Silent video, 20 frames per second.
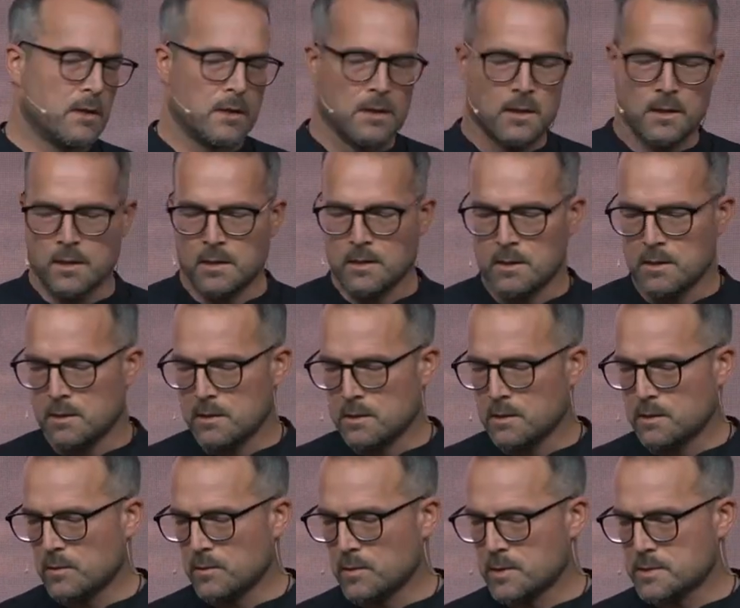And, you
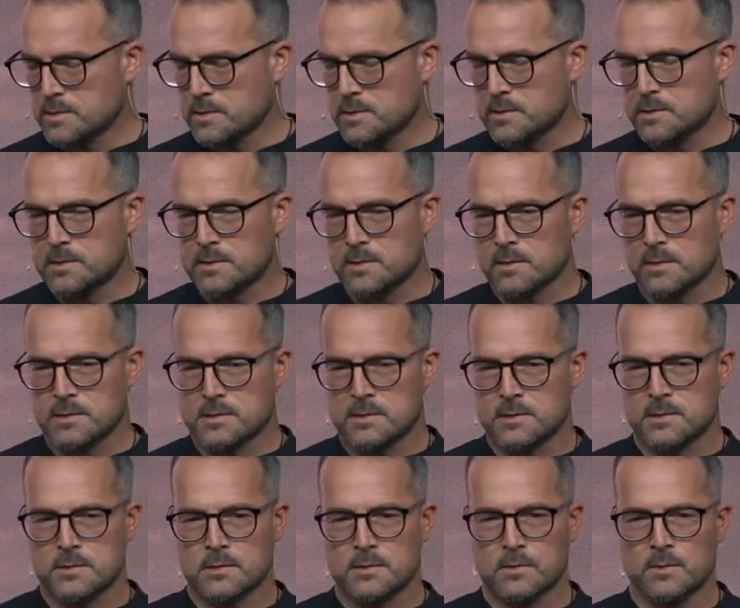know, this is a
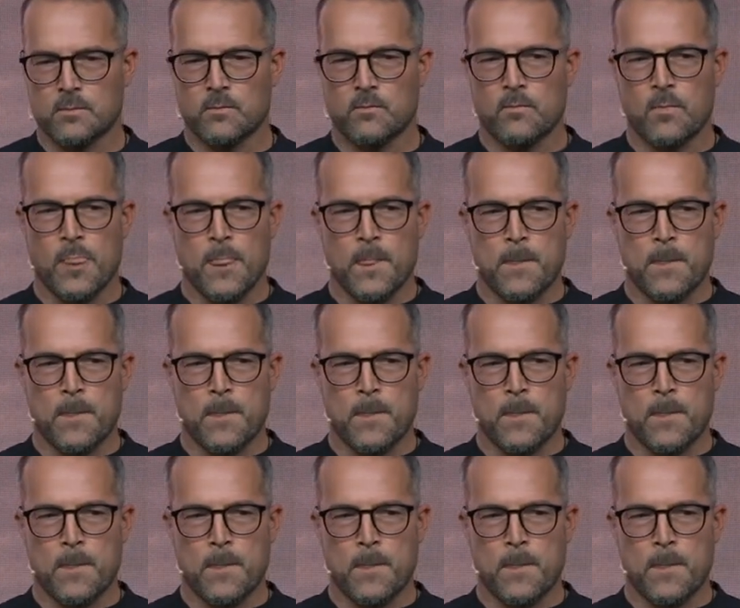system